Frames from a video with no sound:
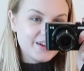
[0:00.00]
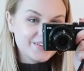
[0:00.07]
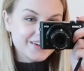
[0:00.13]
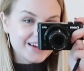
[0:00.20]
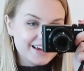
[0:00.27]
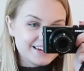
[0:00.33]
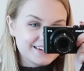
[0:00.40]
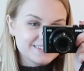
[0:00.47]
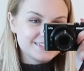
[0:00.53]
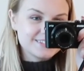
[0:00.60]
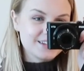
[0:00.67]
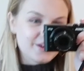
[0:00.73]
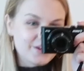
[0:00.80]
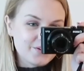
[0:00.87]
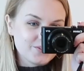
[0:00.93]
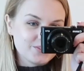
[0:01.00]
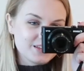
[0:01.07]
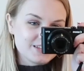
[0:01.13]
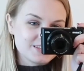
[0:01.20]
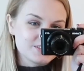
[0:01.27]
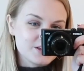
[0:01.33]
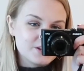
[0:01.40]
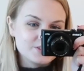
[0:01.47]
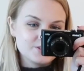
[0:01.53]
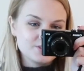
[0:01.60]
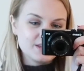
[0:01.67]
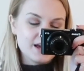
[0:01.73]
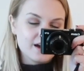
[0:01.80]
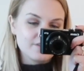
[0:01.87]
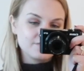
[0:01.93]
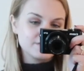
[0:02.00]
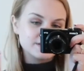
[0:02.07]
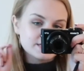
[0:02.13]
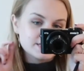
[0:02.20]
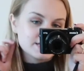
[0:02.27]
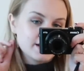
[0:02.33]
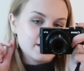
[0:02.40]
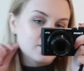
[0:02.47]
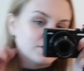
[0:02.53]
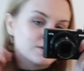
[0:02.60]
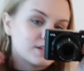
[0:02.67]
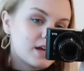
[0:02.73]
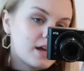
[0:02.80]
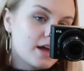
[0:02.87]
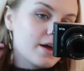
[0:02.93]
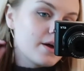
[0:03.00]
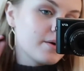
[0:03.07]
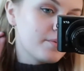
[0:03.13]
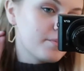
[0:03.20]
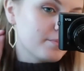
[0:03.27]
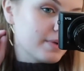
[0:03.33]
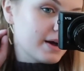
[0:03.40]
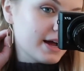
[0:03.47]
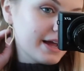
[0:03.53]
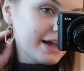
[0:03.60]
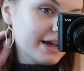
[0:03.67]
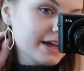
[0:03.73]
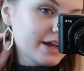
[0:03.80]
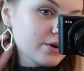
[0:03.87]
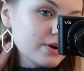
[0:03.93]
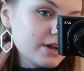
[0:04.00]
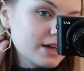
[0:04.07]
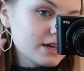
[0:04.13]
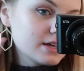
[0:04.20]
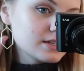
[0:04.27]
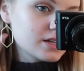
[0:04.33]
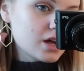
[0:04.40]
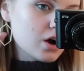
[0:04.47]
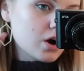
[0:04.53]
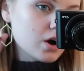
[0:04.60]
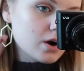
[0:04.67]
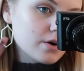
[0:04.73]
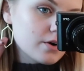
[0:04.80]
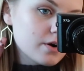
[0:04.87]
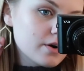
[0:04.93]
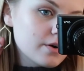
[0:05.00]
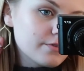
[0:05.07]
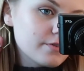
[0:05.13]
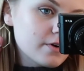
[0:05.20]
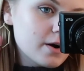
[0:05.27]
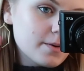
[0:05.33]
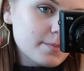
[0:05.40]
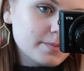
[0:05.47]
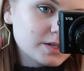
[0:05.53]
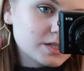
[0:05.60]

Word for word: Okay, so let's do the outfit details. My earrings are from